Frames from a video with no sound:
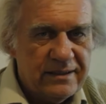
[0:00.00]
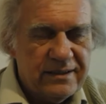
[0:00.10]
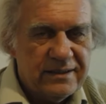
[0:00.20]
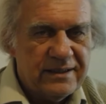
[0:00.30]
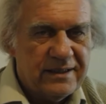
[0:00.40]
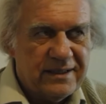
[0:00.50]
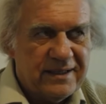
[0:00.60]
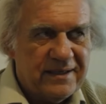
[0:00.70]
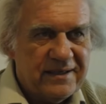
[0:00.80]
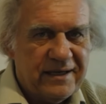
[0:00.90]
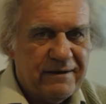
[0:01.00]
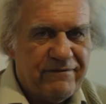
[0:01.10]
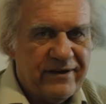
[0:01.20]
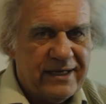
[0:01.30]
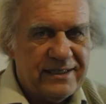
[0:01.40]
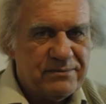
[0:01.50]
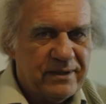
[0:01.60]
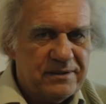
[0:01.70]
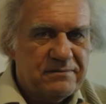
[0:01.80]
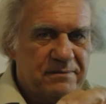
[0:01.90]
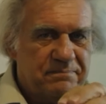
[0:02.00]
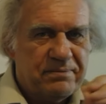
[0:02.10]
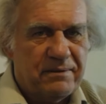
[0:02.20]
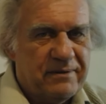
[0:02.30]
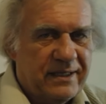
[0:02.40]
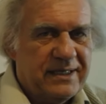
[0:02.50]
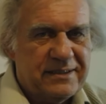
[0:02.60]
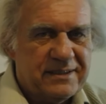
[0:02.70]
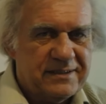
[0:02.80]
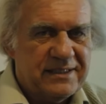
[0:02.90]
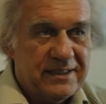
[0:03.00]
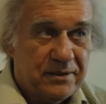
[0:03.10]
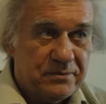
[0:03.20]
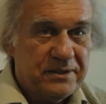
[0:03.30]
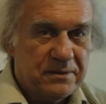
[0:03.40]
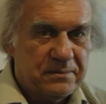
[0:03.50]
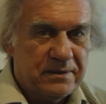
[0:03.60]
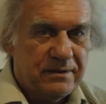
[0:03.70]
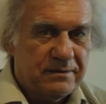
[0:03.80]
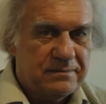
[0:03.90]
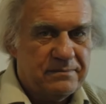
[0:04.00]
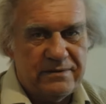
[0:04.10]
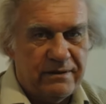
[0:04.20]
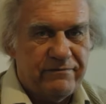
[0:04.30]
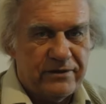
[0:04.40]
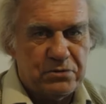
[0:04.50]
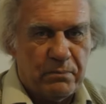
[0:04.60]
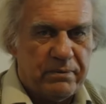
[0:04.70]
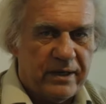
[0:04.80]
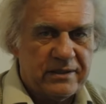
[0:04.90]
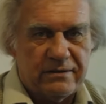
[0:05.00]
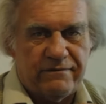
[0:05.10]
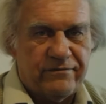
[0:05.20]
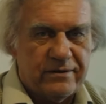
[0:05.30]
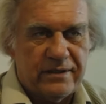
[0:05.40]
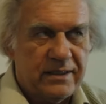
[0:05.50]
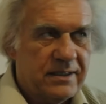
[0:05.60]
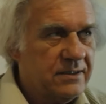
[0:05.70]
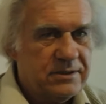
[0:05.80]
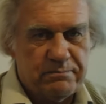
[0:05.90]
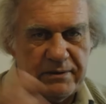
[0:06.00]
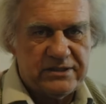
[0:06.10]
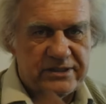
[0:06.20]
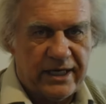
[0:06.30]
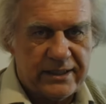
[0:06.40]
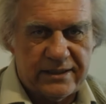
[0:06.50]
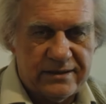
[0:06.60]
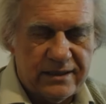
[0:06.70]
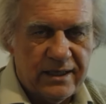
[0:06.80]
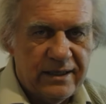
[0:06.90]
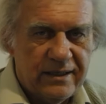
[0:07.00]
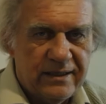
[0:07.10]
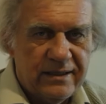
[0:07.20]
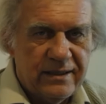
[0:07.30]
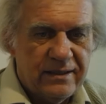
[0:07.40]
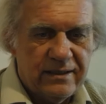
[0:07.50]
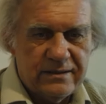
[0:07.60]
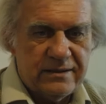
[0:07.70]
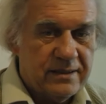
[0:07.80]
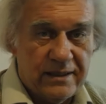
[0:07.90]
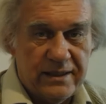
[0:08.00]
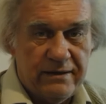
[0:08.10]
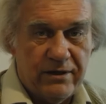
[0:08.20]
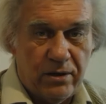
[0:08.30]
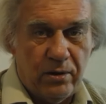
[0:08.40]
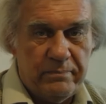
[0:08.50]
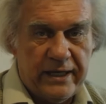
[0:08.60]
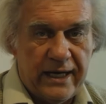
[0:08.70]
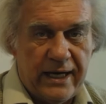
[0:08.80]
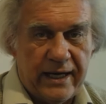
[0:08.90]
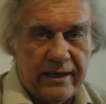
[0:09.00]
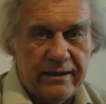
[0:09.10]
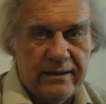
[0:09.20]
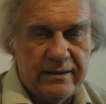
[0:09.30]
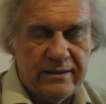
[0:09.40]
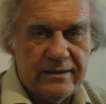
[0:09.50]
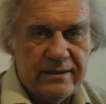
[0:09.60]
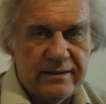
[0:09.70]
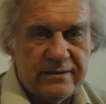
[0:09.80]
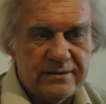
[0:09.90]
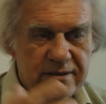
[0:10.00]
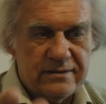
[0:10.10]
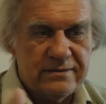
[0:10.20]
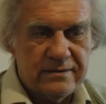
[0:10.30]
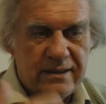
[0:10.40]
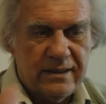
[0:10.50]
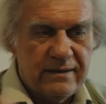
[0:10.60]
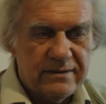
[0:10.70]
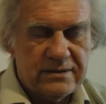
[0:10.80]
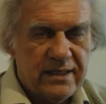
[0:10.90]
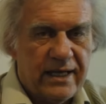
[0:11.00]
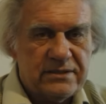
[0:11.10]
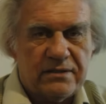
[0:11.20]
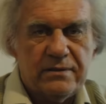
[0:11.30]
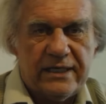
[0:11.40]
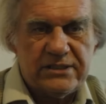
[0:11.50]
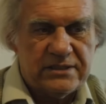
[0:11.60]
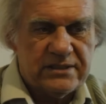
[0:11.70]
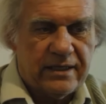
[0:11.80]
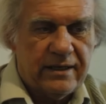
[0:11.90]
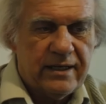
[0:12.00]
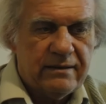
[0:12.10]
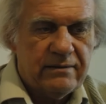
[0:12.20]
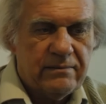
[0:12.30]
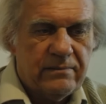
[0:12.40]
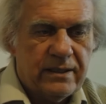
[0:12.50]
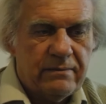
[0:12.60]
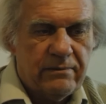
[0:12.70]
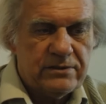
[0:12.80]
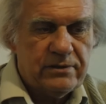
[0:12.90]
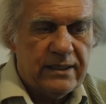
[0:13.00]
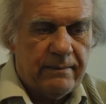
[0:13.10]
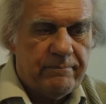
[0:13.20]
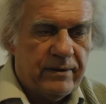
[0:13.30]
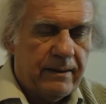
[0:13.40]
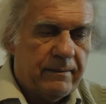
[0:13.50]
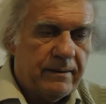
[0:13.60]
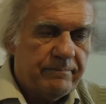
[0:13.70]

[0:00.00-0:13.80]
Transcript: Uh, if it is, when you pull one into the real world, you know, virtual particle for a split second, did it leave a hole behind? You know, so there's lots of questions there, and you know, what what you end up uh,